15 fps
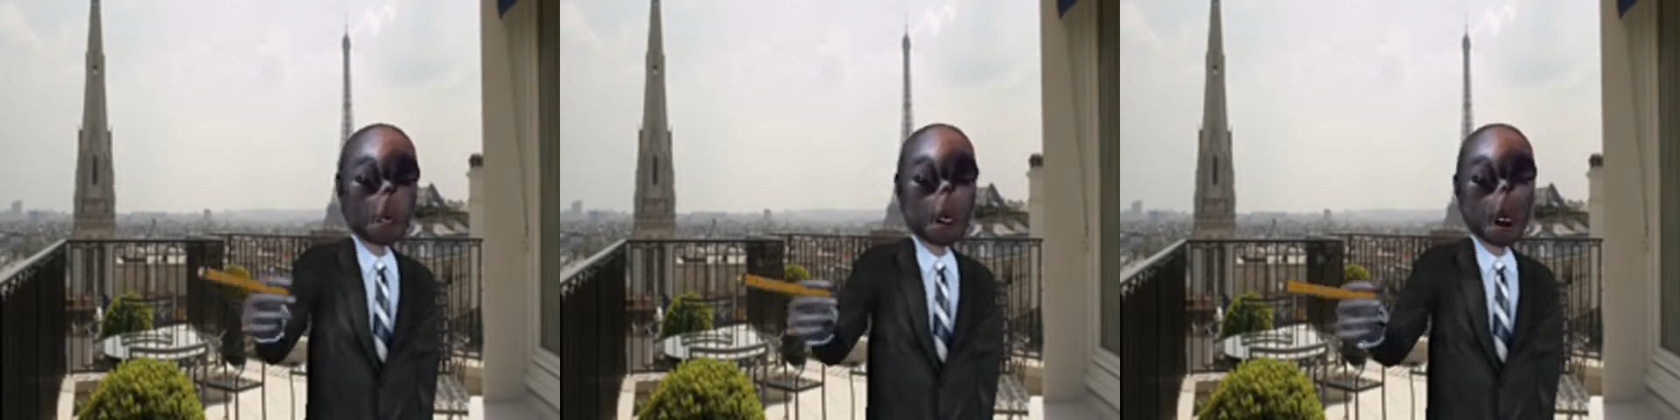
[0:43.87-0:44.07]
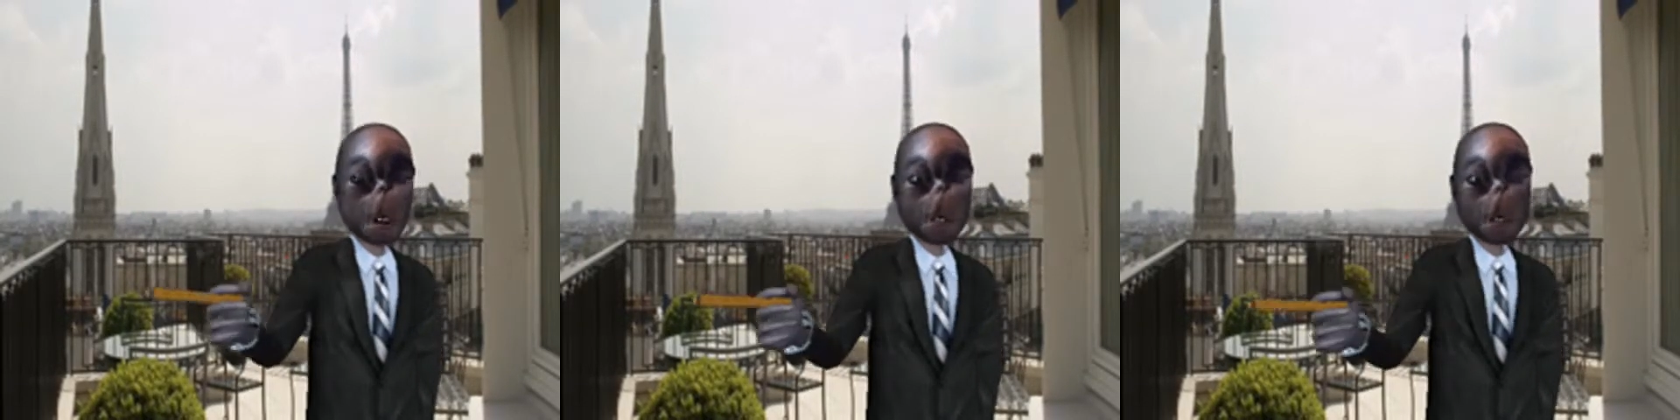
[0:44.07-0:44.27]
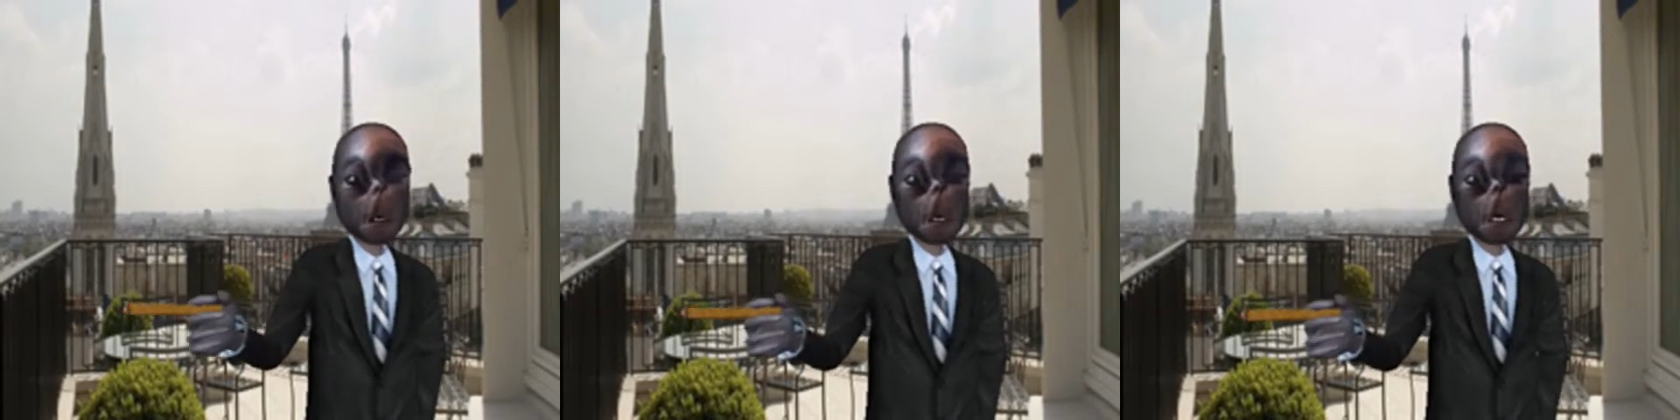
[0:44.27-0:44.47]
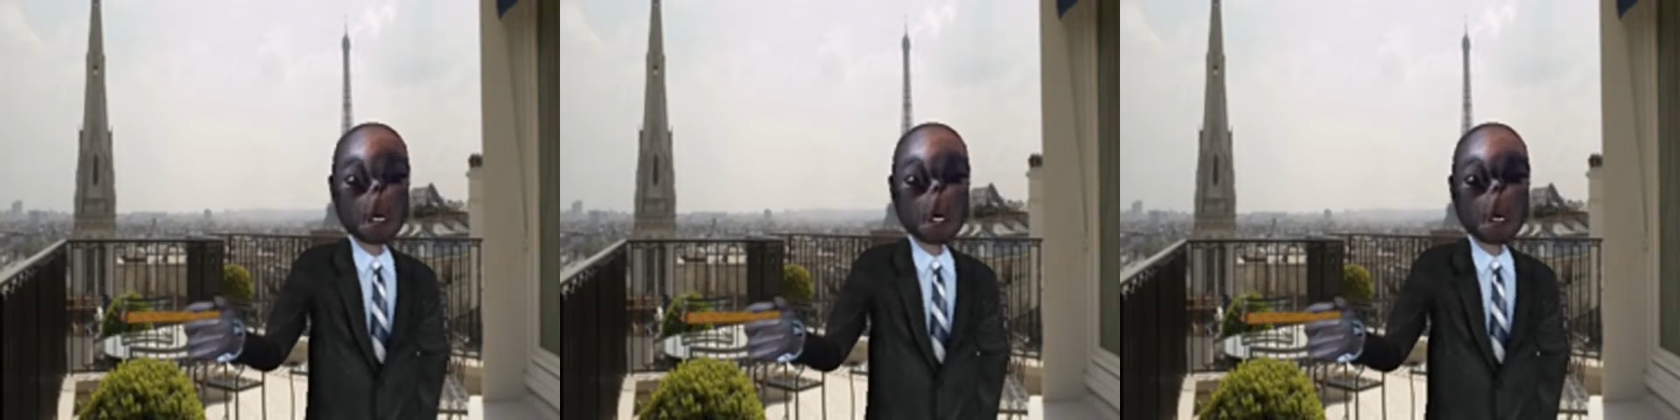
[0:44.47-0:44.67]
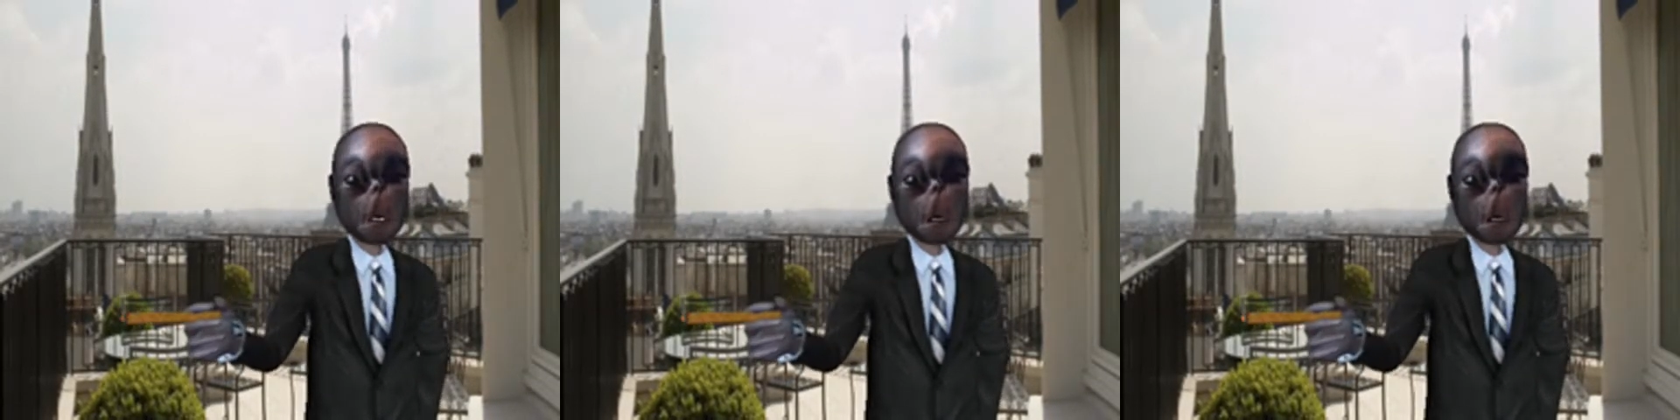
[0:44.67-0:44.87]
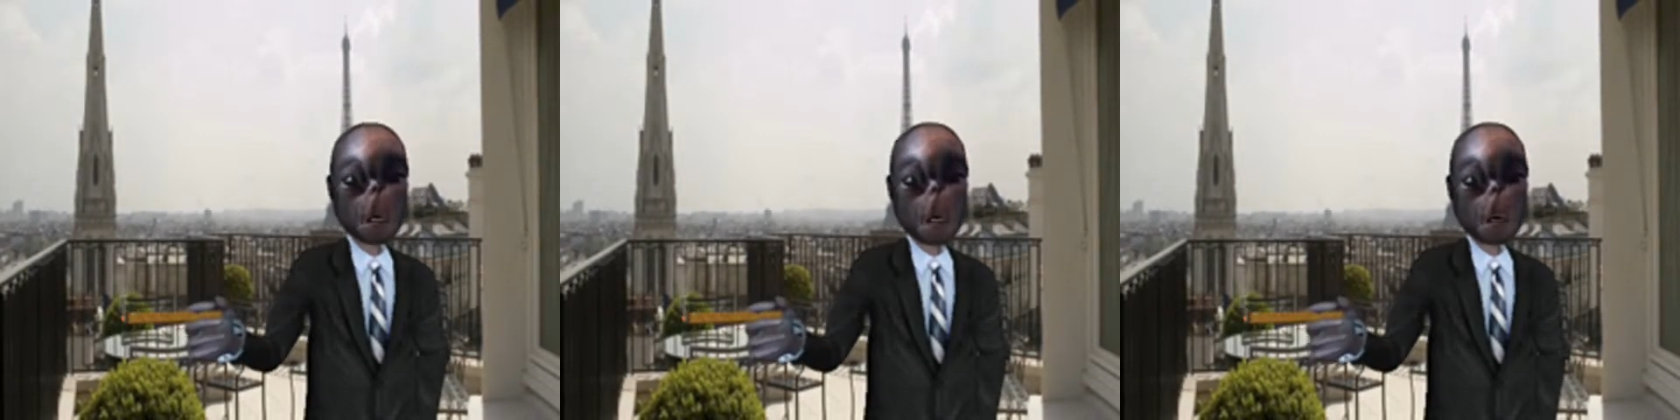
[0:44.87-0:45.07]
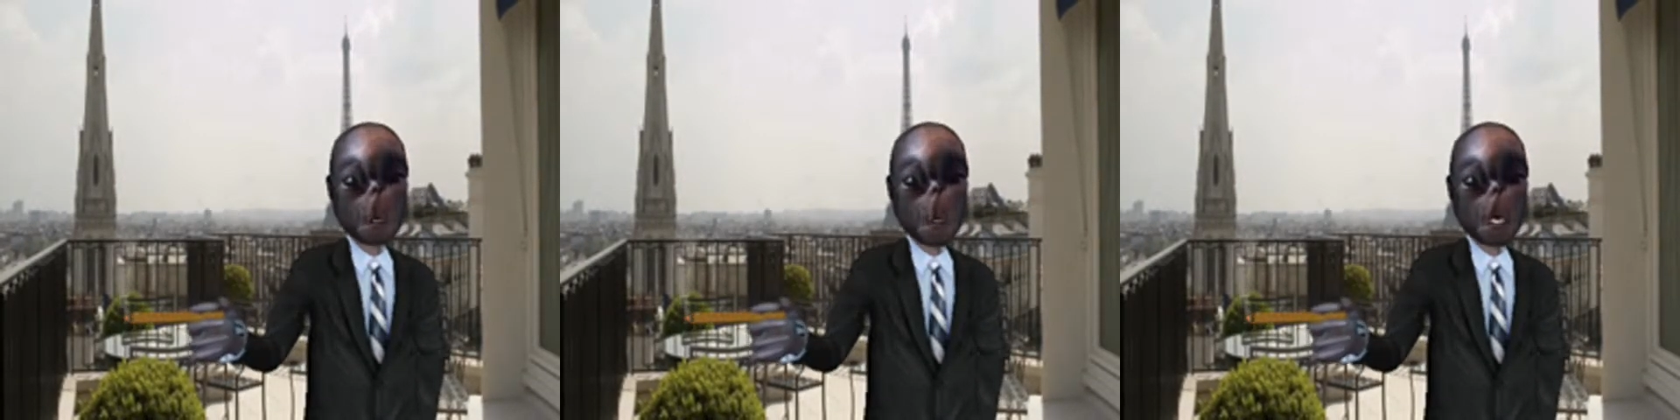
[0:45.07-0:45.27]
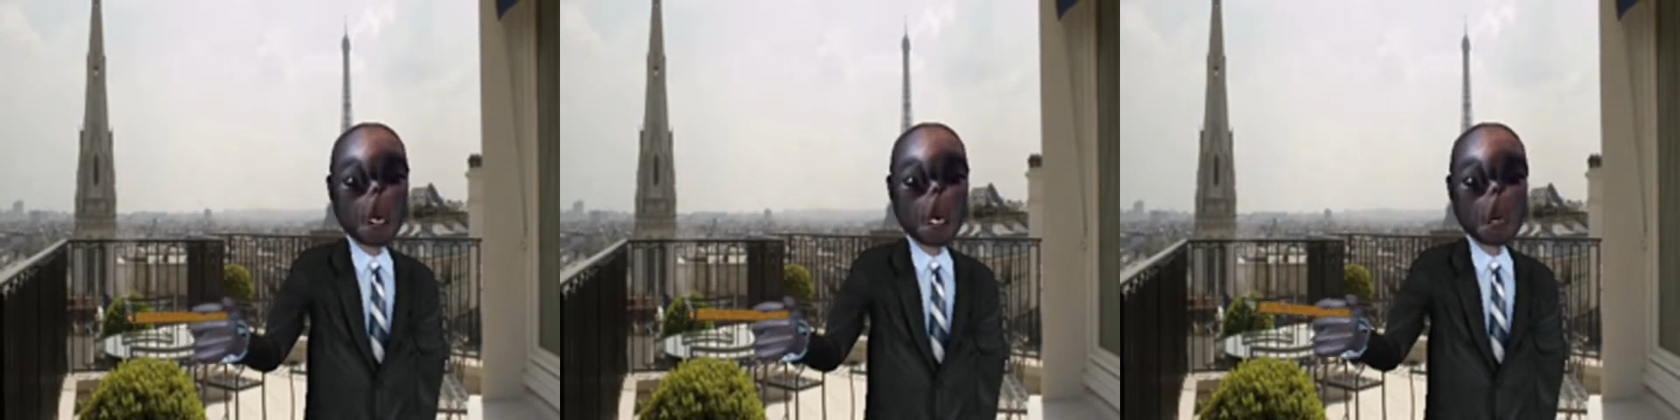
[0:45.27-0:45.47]
on the time machine, and
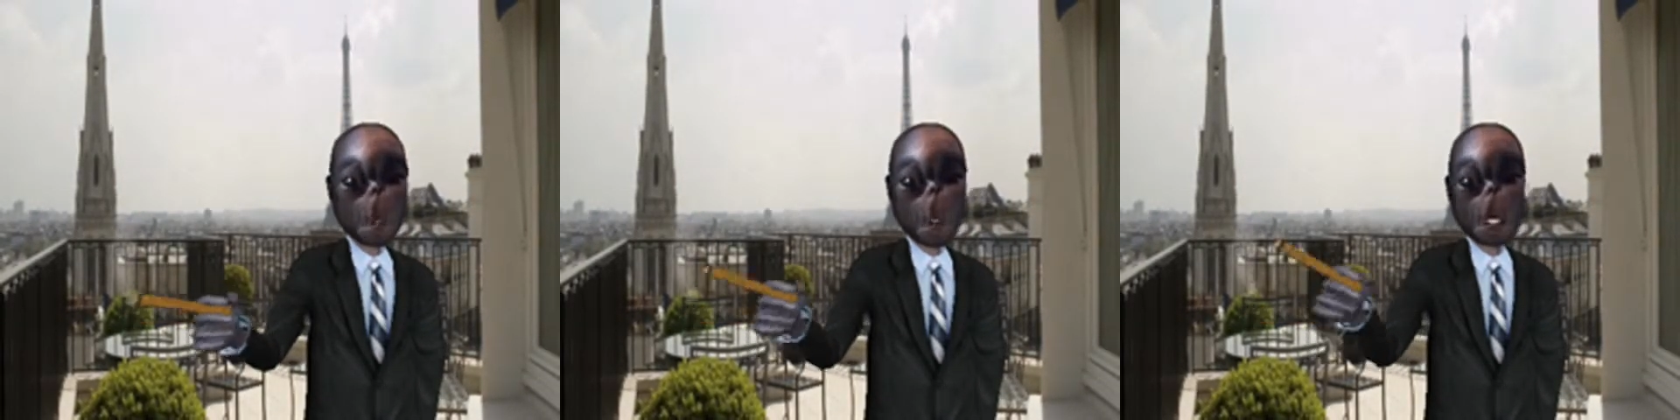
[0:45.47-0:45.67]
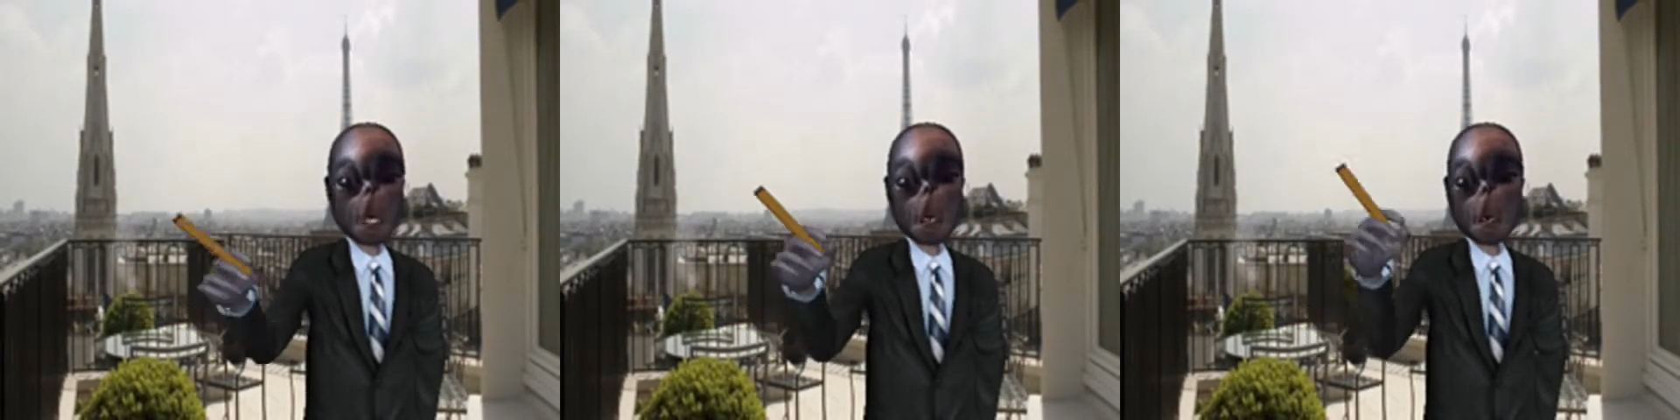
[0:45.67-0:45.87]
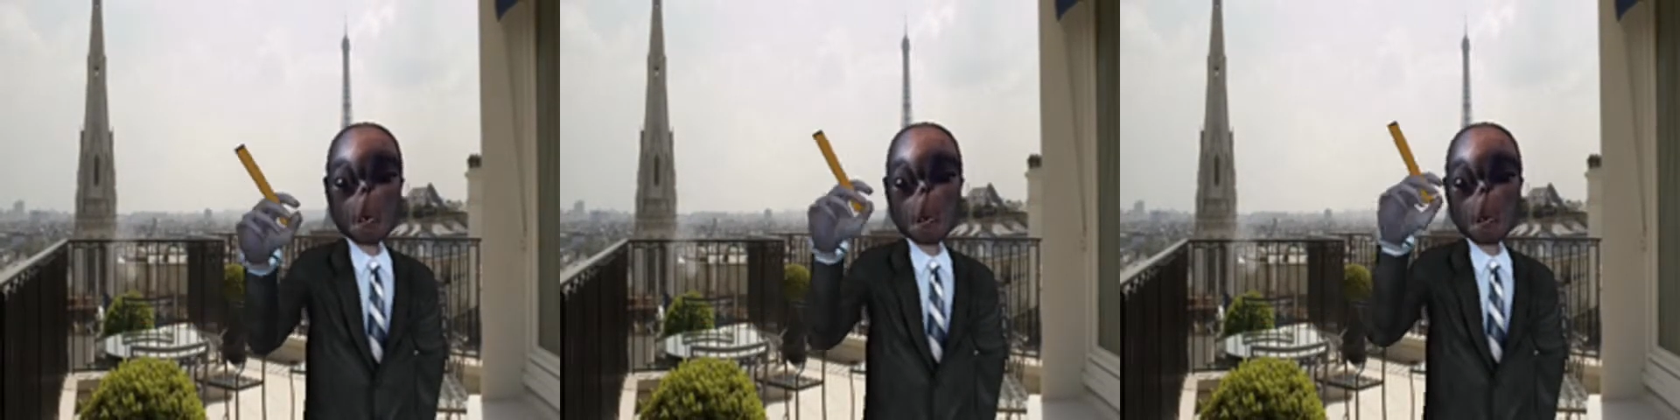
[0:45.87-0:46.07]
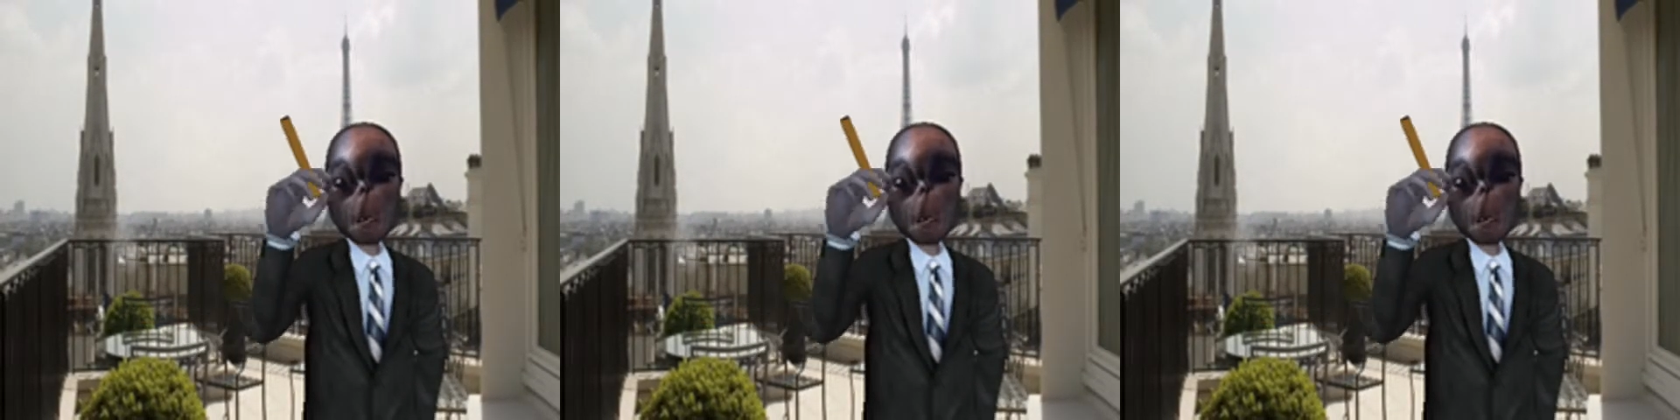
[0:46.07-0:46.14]
it was just this